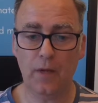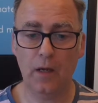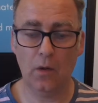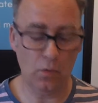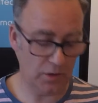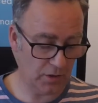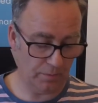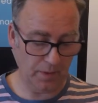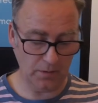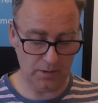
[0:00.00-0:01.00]
What's your
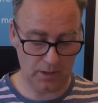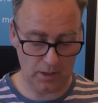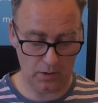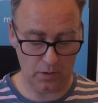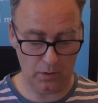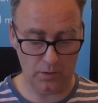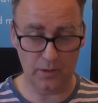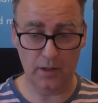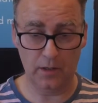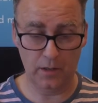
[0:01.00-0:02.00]
postcode?
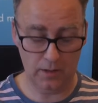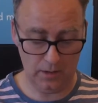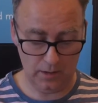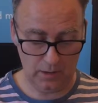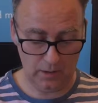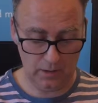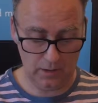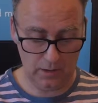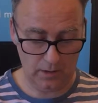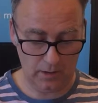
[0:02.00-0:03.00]

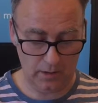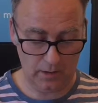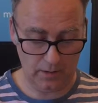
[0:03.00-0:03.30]
I